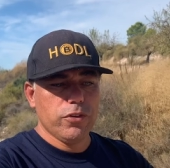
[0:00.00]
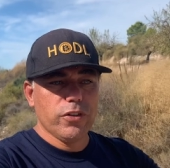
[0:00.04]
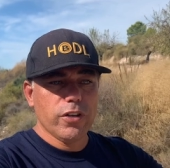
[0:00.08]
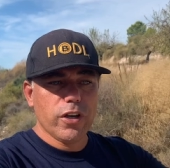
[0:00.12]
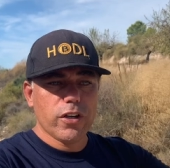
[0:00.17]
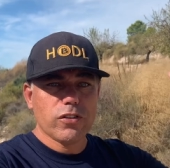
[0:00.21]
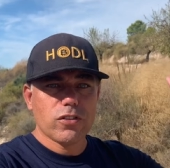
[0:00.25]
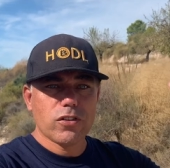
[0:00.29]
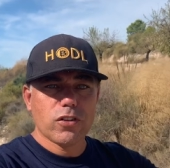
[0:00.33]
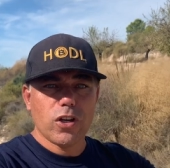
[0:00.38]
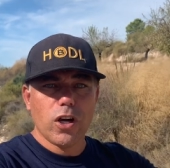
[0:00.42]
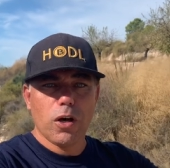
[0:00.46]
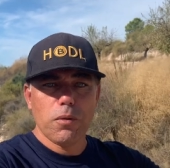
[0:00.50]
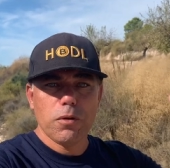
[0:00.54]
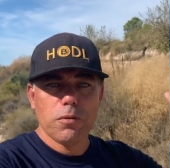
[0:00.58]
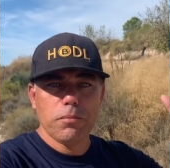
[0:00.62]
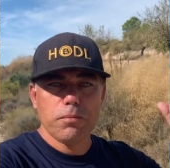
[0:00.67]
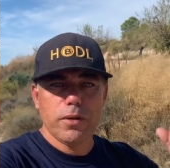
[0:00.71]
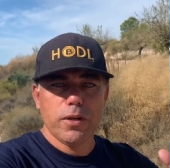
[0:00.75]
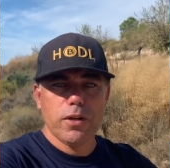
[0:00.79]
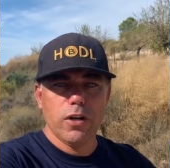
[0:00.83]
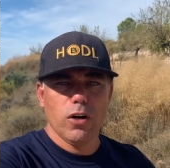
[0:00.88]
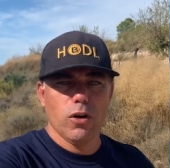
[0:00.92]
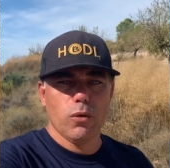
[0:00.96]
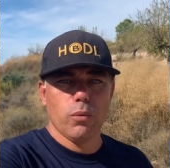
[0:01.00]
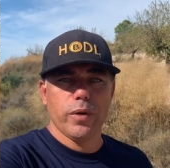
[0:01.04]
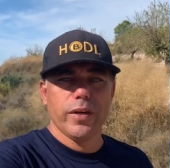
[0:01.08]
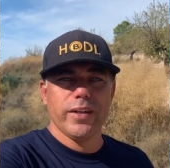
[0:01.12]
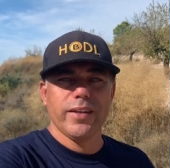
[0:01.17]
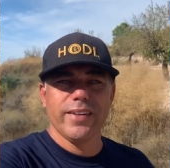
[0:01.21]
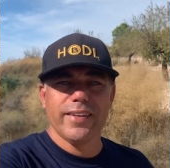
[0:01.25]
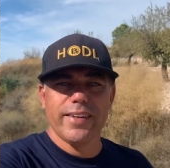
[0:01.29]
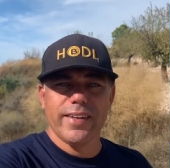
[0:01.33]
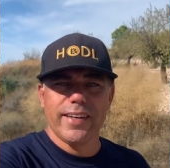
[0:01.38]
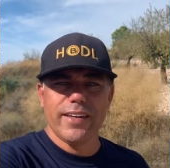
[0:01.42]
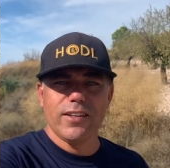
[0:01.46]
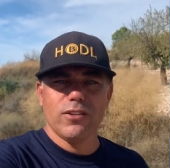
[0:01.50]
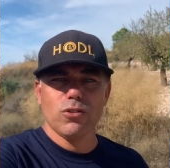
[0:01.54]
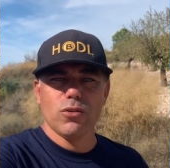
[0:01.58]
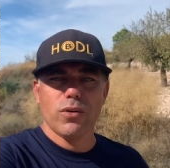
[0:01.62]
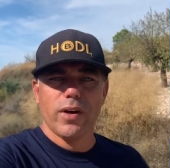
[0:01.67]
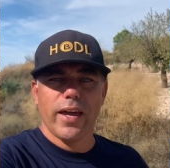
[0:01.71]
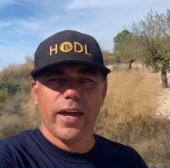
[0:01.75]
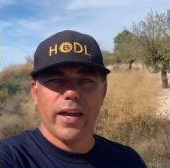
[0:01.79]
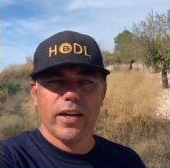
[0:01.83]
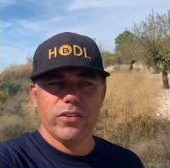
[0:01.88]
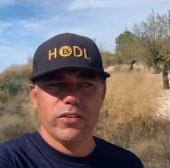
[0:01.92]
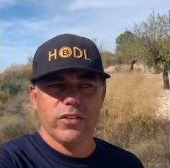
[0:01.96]
Just comment below. We need to
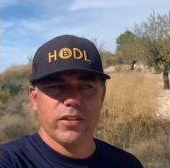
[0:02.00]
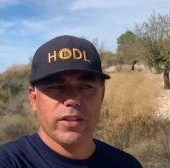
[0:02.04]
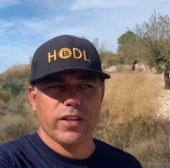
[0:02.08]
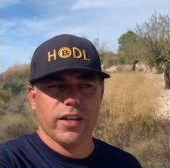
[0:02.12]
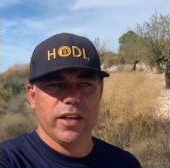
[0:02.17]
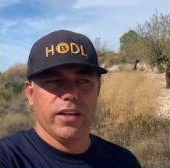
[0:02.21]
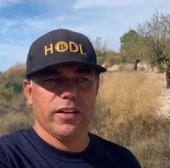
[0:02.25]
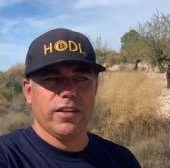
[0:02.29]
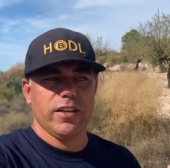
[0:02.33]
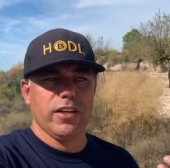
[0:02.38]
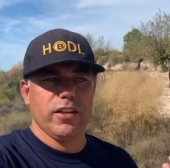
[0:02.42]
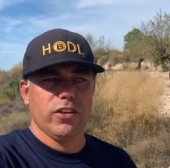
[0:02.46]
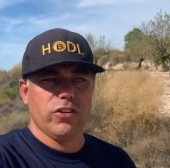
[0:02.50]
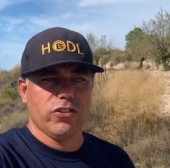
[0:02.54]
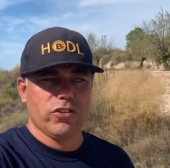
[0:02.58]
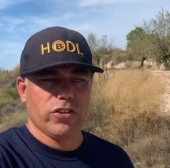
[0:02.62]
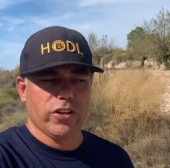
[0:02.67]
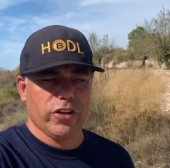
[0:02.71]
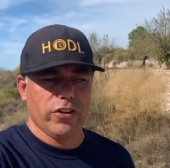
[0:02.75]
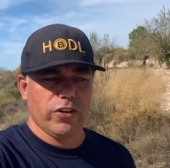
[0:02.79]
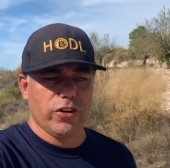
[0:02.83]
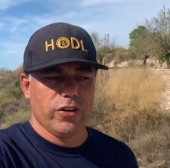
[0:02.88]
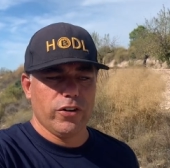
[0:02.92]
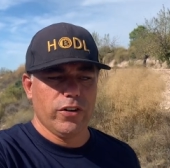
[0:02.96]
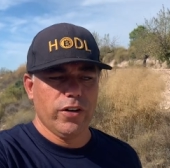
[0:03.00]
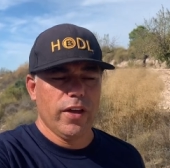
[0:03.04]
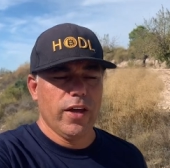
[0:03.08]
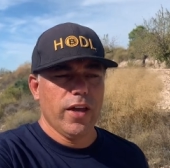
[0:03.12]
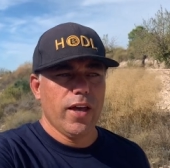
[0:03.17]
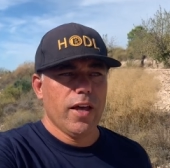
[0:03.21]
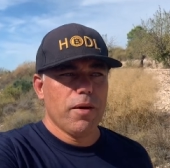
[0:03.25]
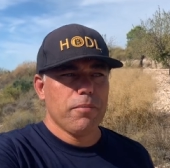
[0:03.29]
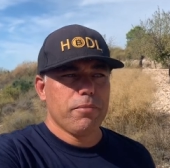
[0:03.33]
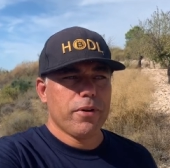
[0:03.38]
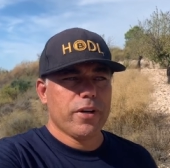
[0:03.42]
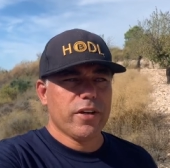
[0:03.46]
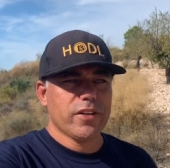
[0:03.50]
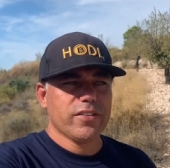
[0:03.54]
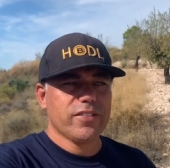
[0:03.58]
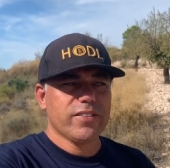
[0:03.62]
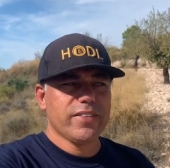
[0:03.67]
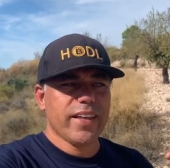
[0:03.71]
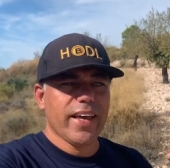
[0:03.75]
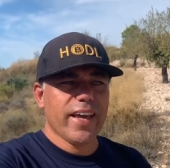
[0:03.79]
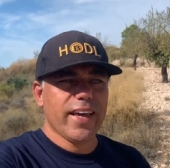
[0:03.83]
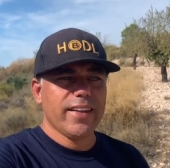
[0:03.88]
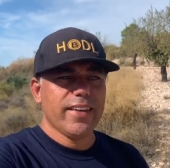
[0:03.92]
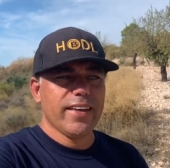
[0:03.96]
educate each other because
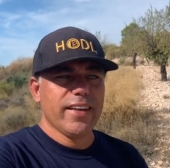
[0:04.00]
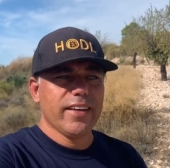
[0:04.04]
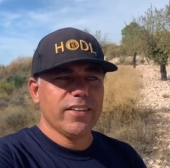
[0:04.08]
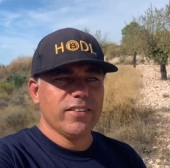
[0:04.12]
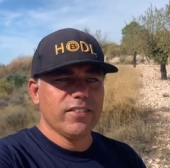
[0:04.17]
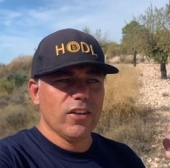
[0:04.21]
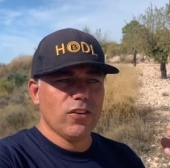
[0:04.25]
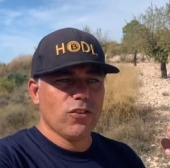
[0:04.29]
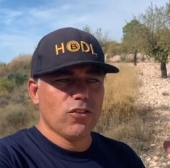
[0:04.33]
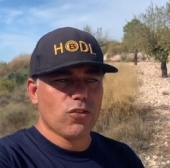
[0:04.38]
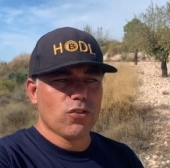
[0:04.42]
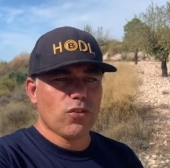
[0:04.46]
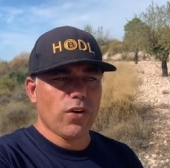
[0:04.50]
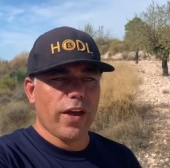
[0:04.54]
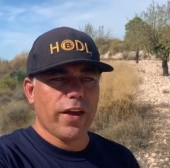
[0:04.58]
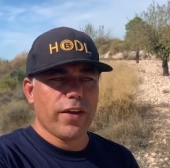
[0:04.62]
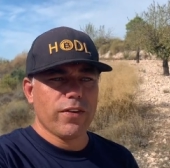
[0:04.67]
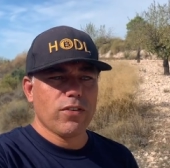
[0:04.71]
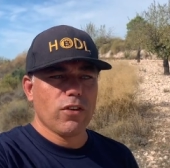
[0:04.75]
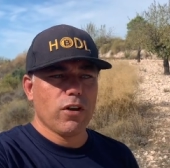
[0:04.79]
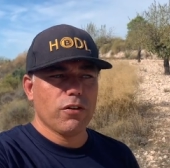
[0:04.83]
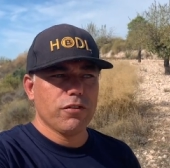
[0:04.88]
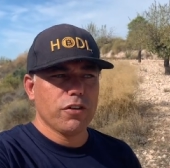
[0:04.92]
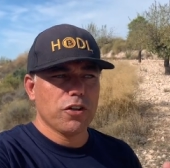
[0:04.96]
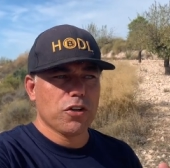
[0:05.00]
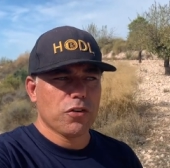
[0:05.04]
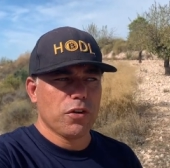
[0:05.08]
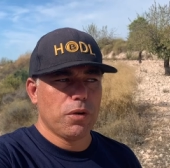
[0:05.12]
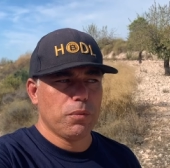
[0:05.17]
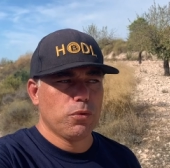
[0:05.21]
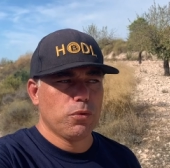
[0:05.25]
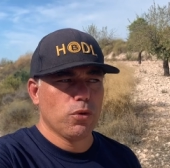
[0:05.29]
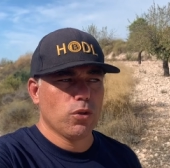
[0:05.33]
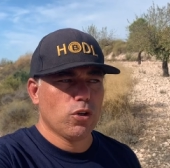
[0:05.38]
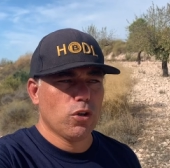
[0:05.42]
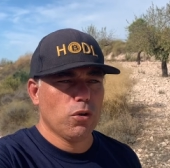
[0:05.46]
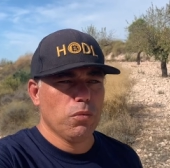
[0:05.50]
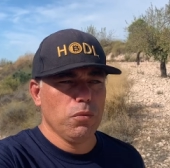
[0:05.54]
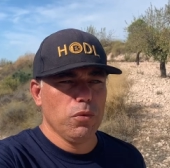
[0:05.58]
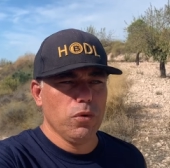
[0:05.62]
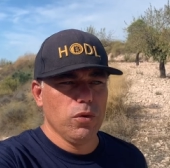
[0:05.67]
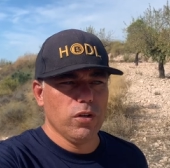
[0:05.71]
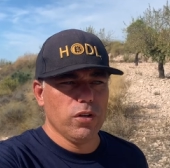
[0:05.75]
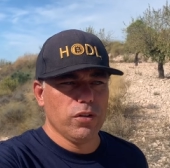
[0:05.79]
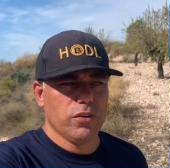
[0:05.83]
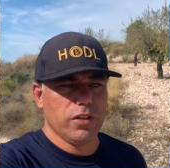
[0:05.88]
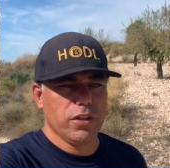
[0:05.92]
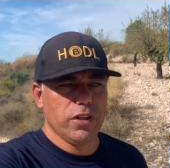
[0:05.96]
that is the strength of a crypto
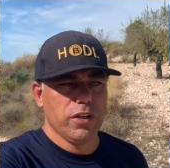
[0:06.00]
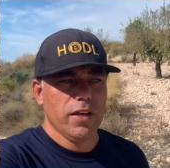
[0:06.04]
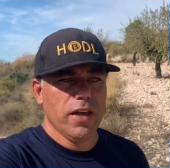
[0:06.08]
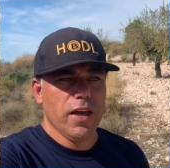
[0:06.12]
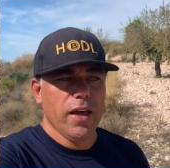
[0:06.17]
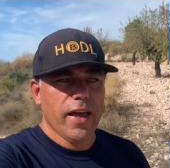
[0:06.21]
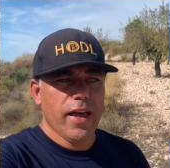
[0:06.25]
community